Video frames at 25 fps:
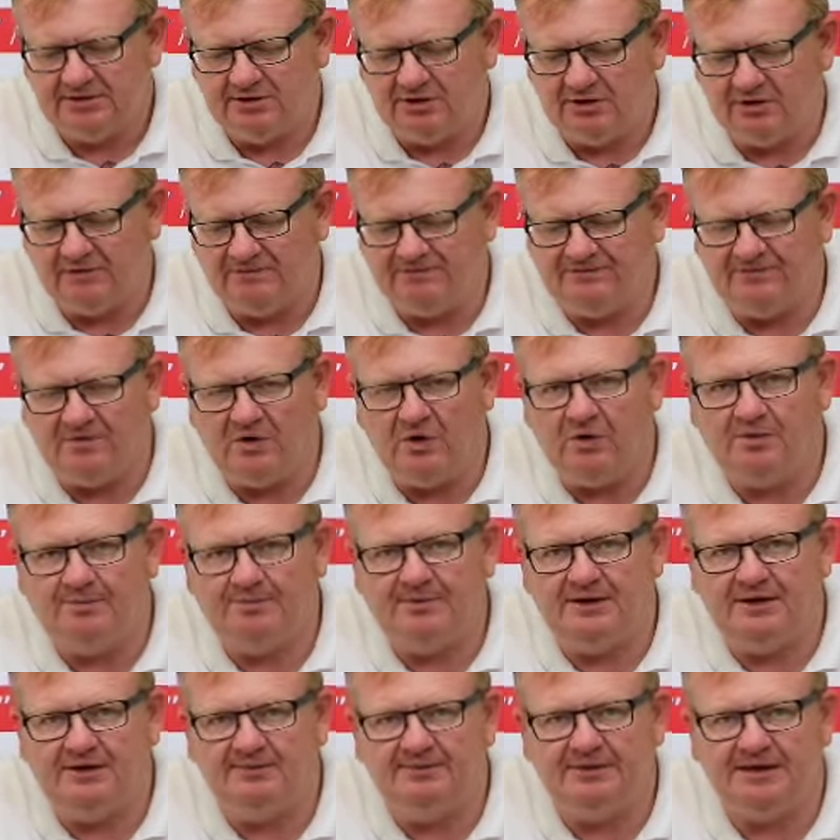or
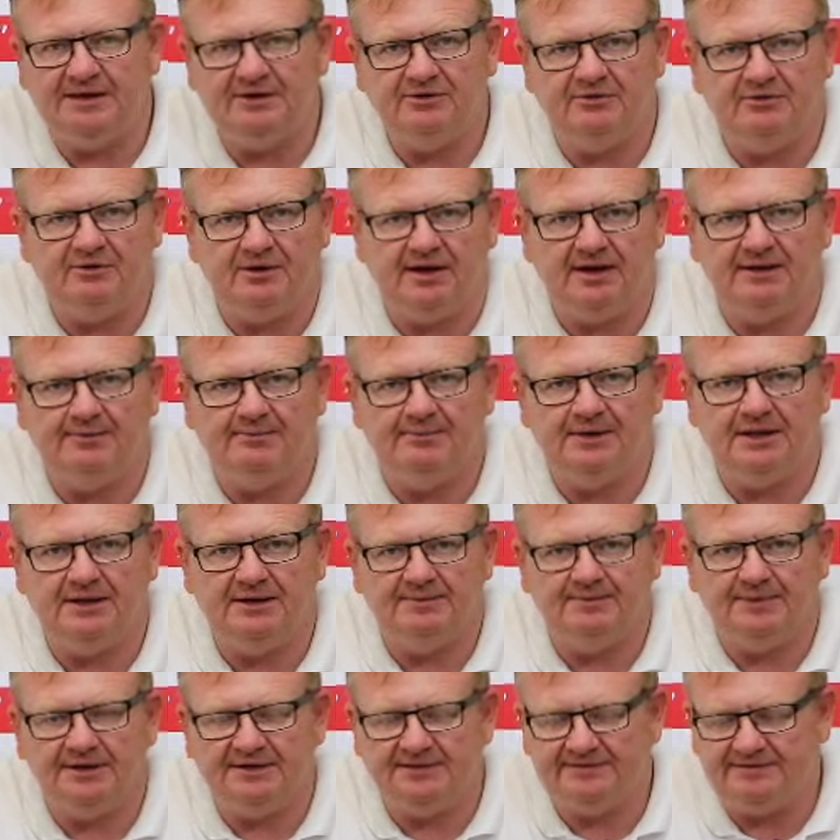4mm or
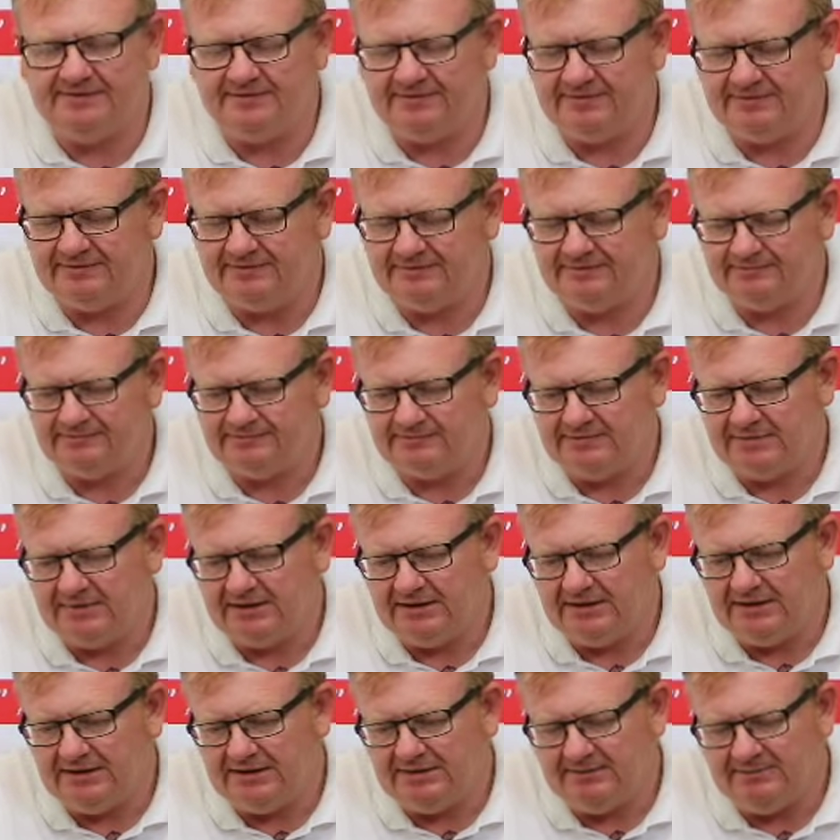8mm
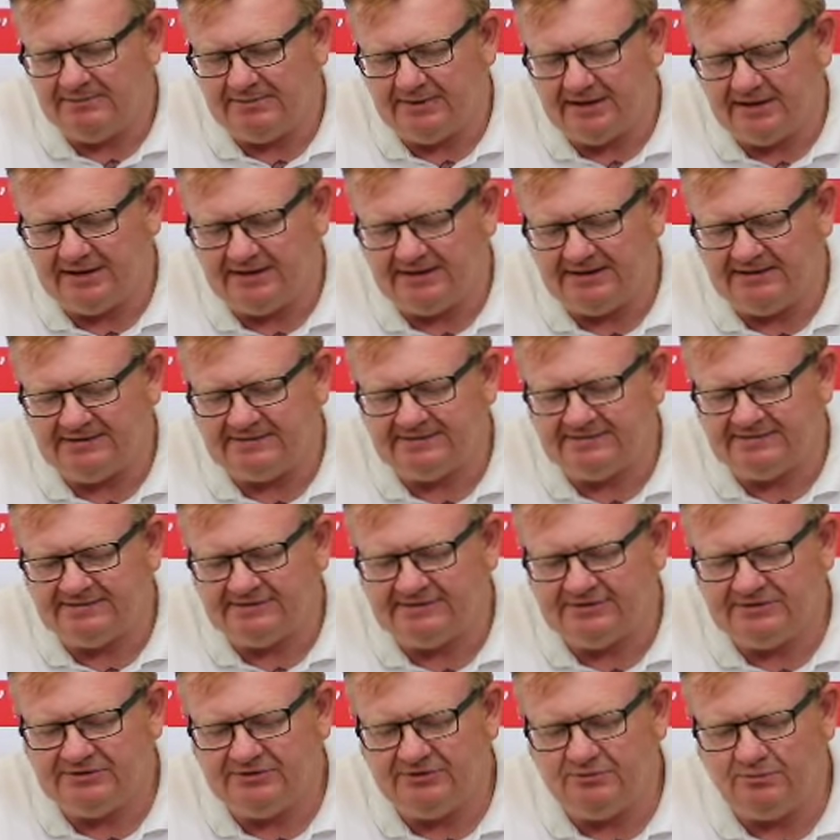pellets,
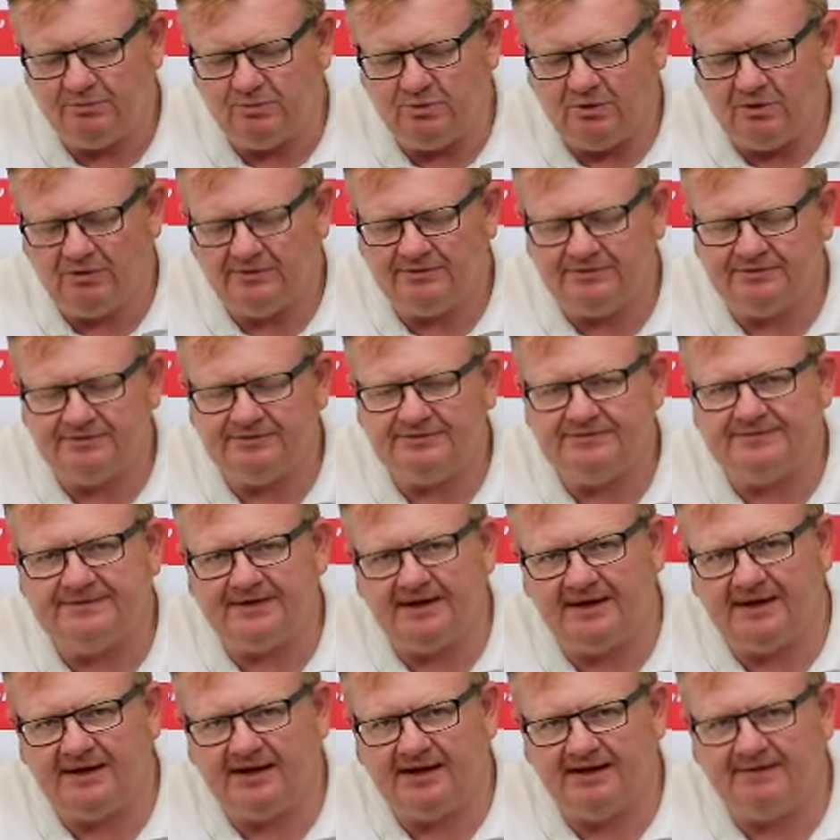you want to
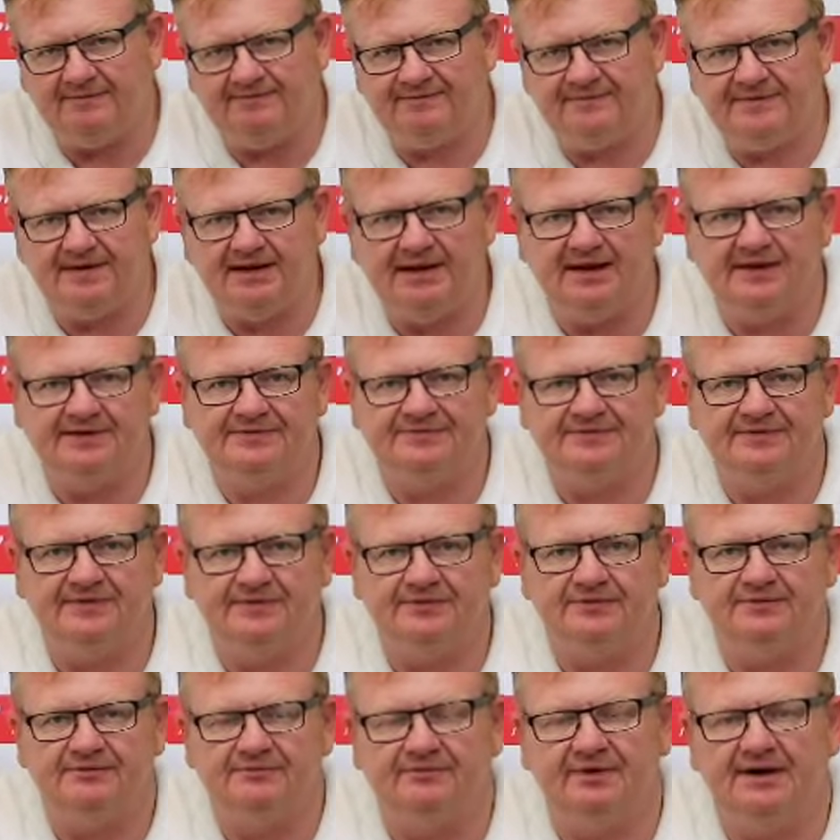have the
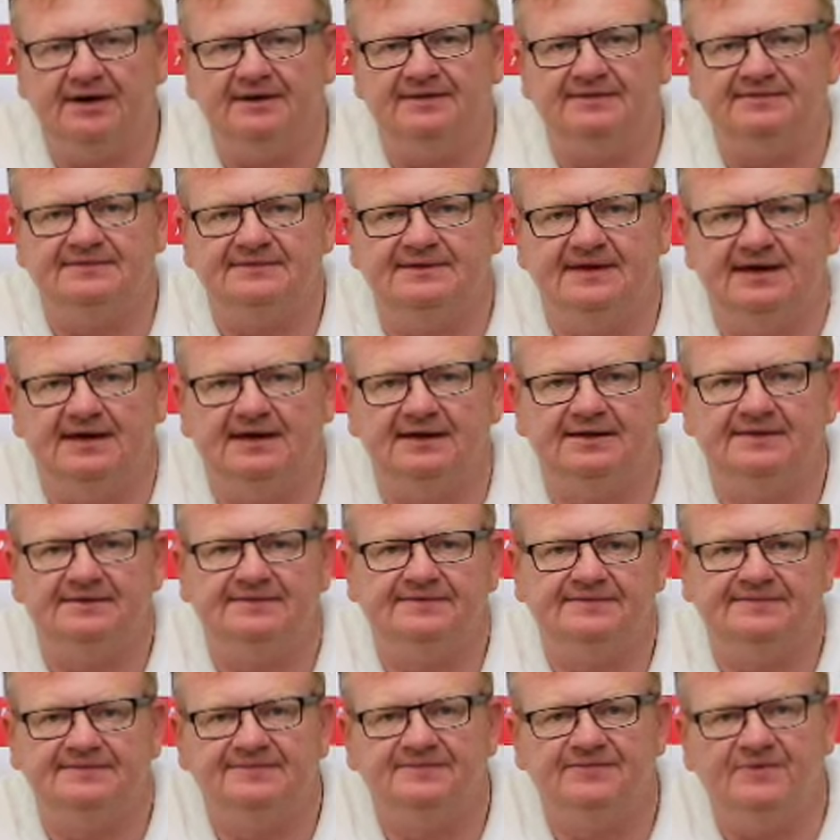lasso the right
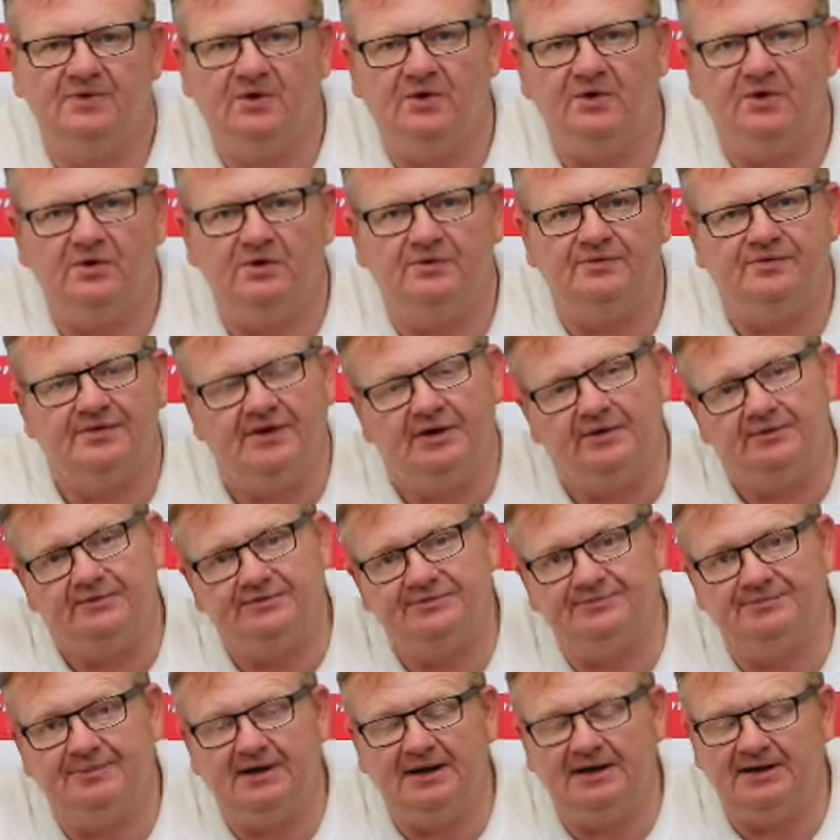size for
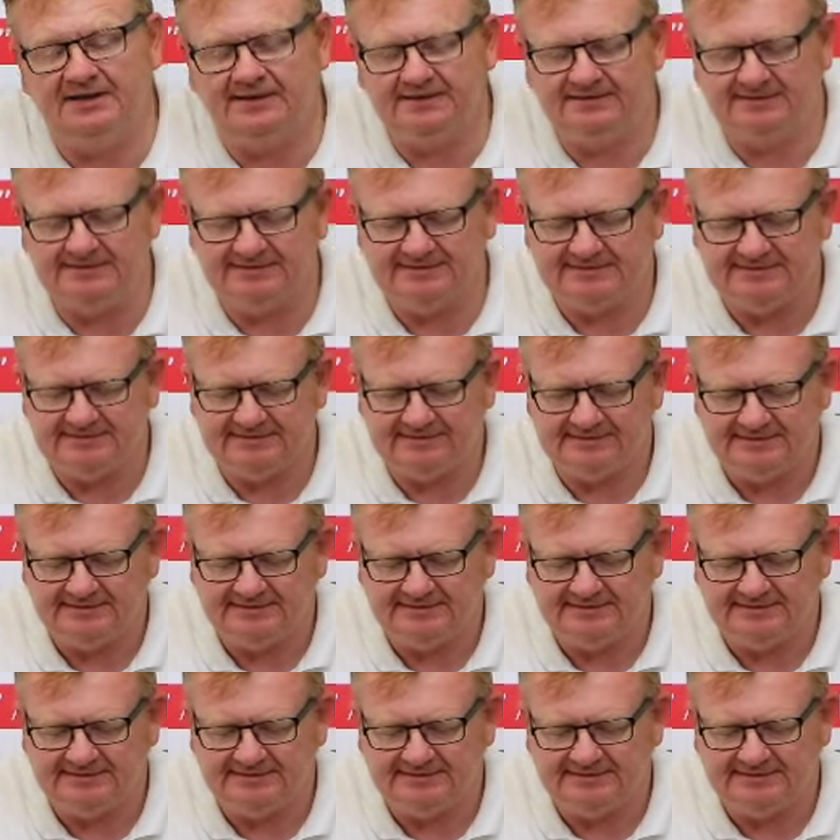those pellets.